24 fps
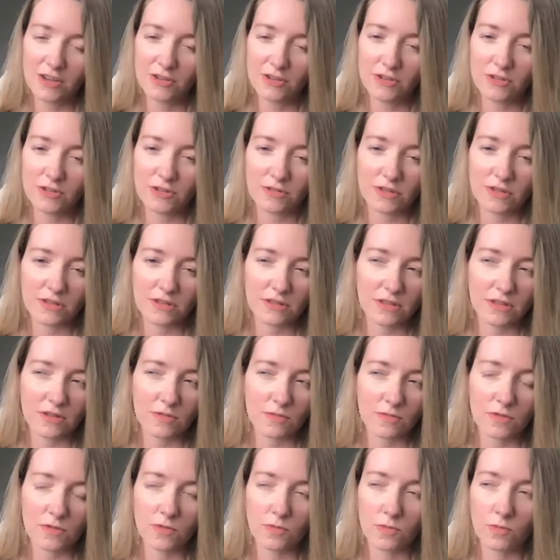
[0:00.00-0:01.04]
you know,
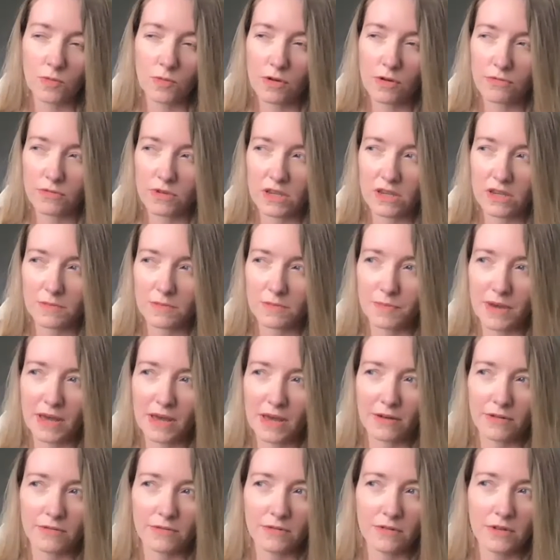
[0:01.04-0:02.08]
the worry
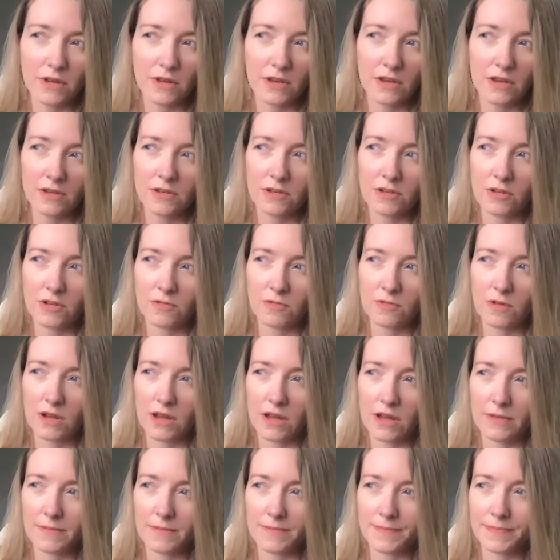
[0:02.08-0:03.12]
about, you
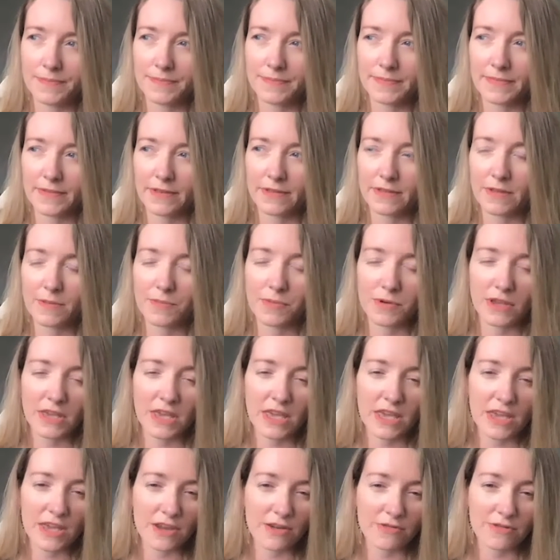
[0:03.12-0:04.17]
know, the
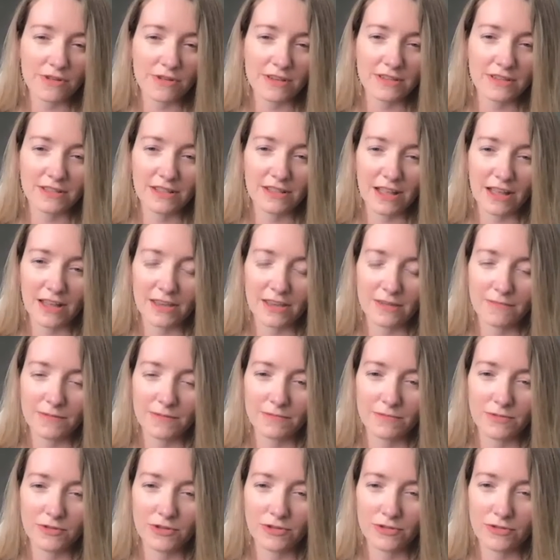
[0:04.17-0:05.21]
precarious life
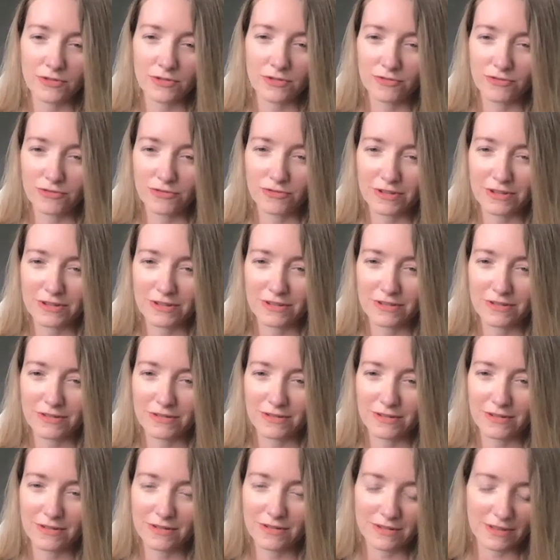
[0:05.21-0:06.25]
of children, you
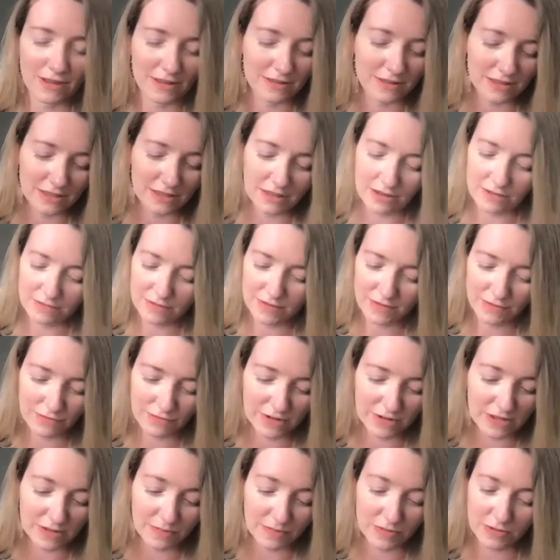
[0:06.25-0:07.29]
know. I think that was
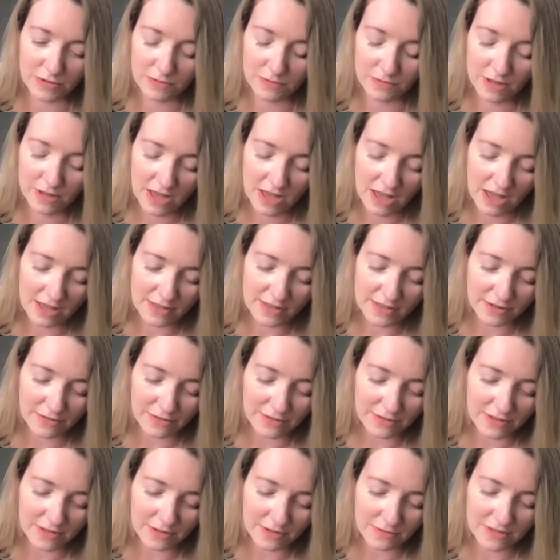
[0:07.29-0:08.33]
really beautiful. And then
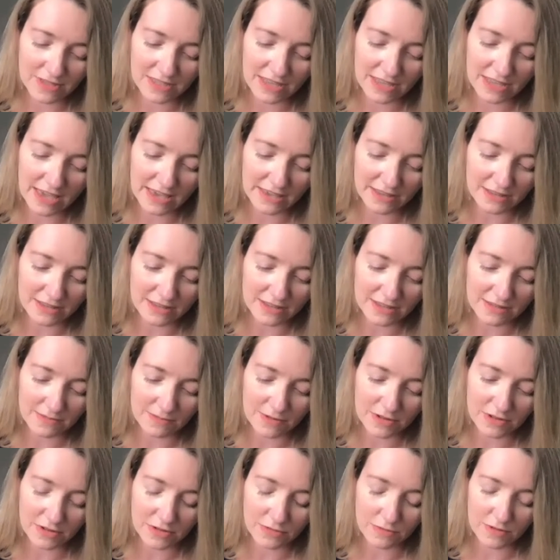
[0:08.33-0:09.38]
also Saints,
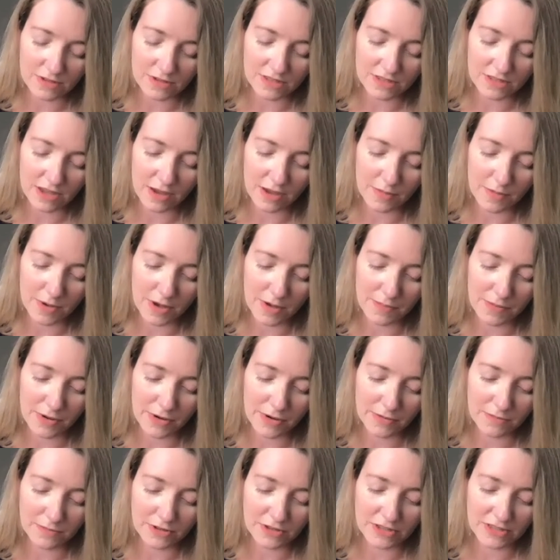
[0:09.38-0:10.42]
which was a
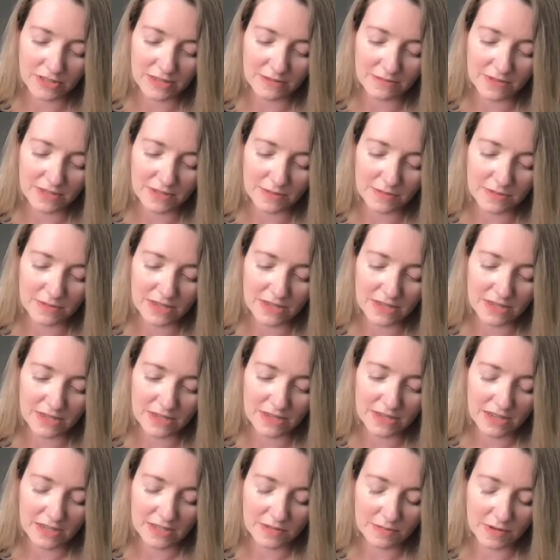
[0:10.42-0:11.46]
poem which seemed to me
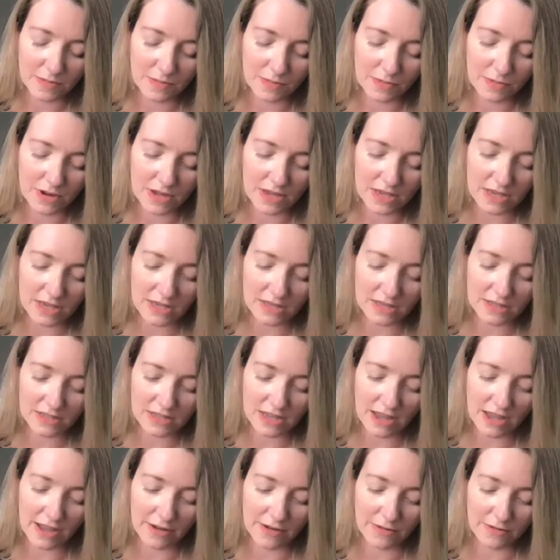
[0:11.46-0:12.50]
to be breaking
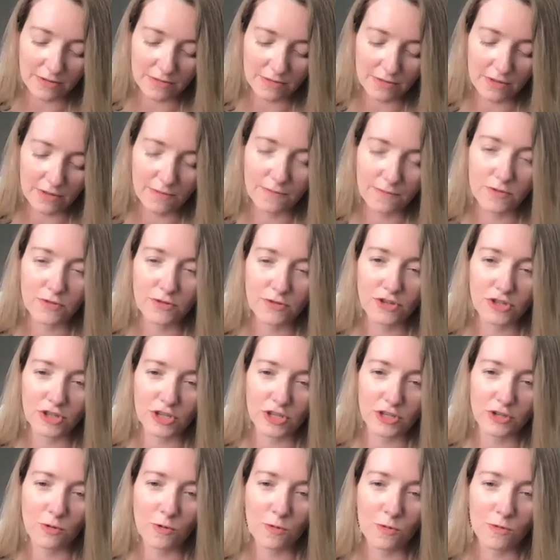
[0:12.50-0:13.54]
down the
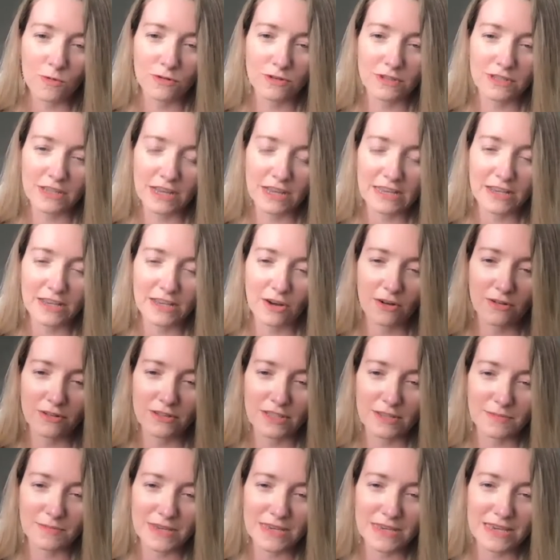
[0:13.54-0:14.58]
virgin whore
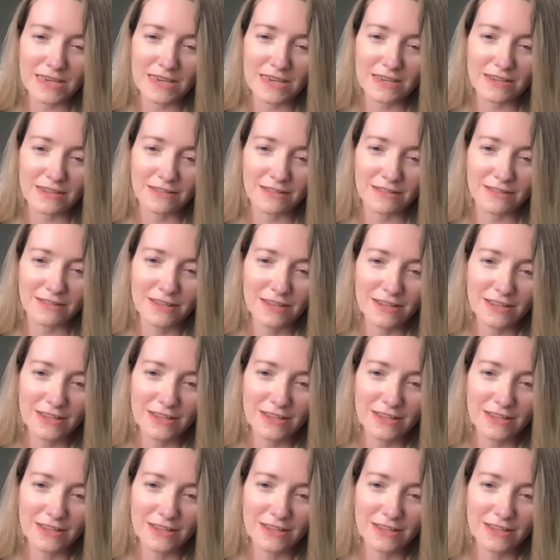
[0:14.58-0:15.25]
dichotomy and